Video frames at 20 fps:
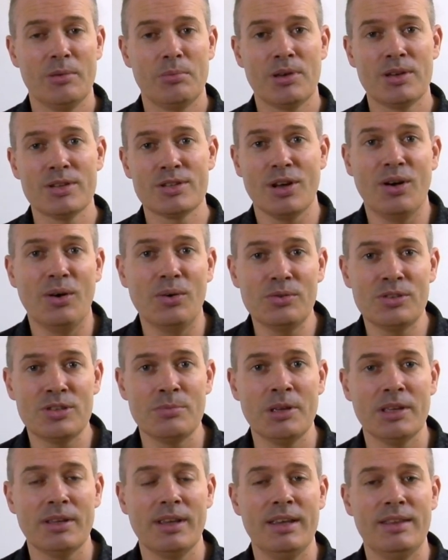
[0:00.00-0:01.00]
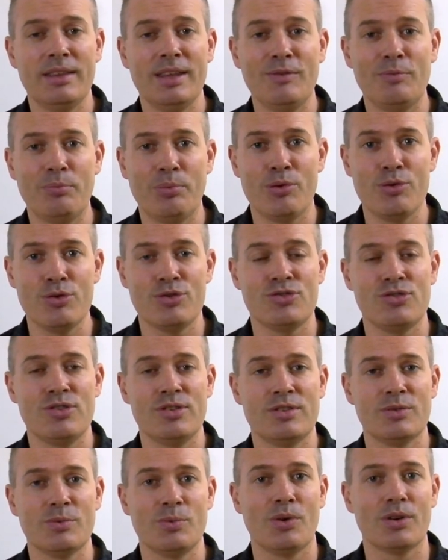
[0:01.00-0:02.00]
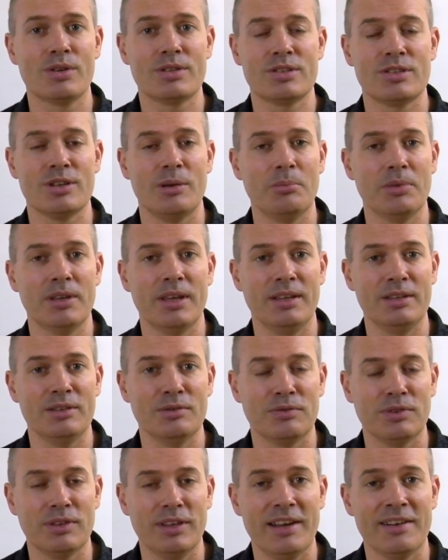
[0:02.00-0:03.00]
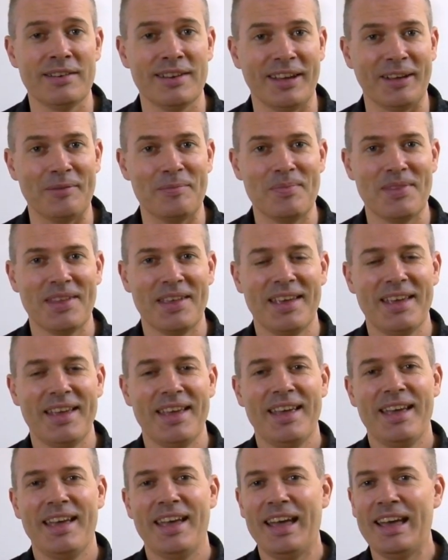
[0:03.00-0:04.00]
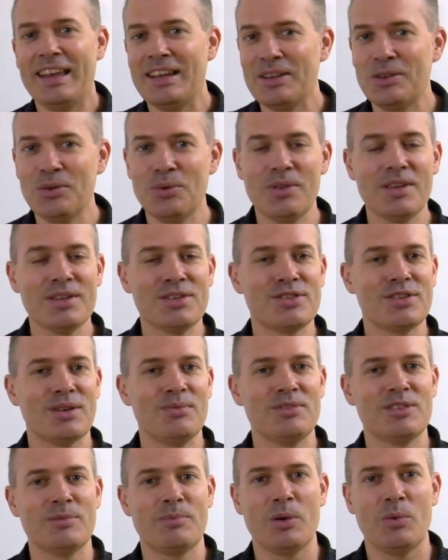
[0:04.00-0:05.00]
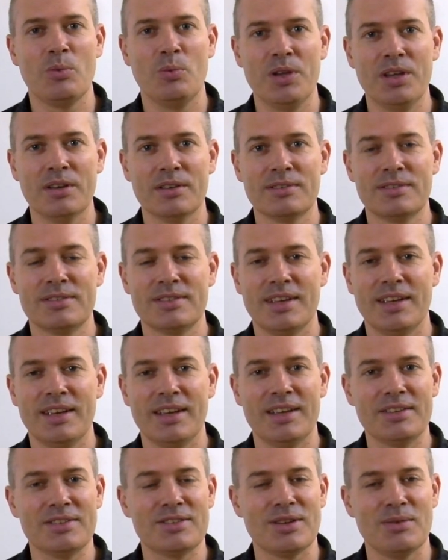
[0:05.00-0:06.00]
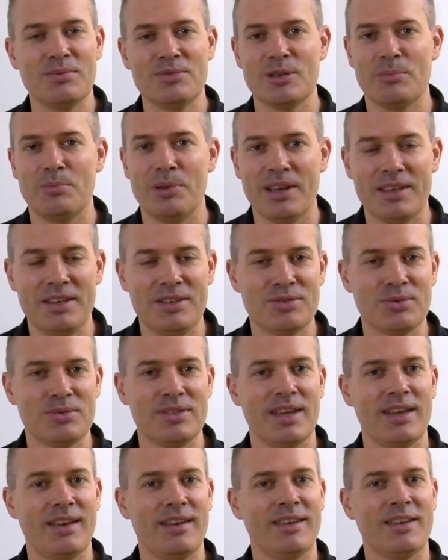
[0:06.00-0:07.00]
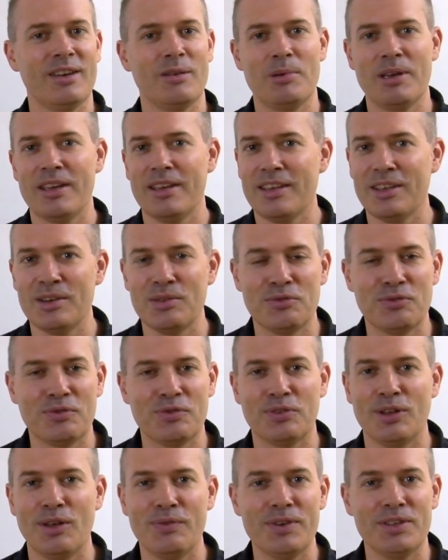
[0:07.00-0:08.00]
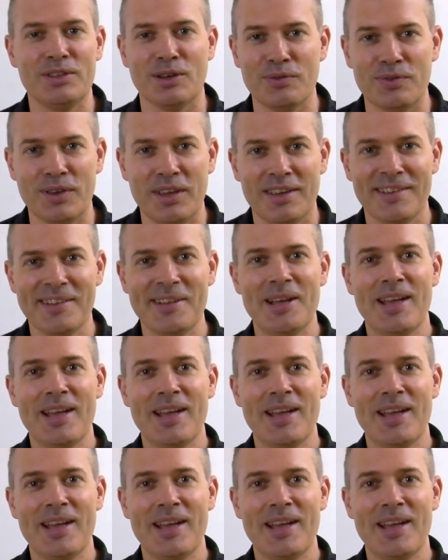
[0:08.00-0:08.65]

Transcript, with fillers: because ultimately they've pushed you towards some kind of learning. And I know this sounds a bit weird, it sounds a bit esoteric and a bit kind of fluffy duffy,